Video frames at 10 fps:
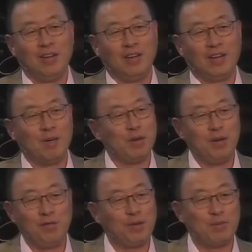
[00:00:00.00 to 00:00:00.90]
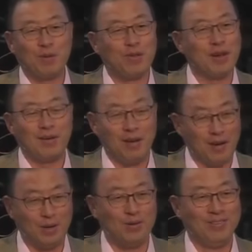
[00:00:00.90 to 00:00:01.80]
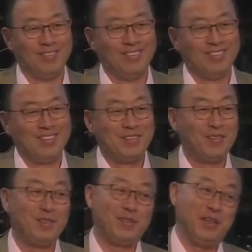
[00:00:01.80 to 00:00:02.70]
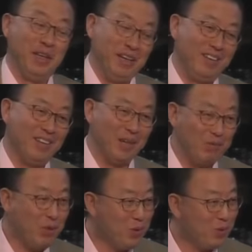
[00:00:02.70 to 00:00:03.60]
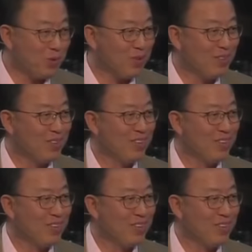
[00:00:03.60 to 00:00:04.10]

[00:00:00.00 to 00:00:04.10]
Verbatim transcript: and I'm anything but that now. Deceit of youth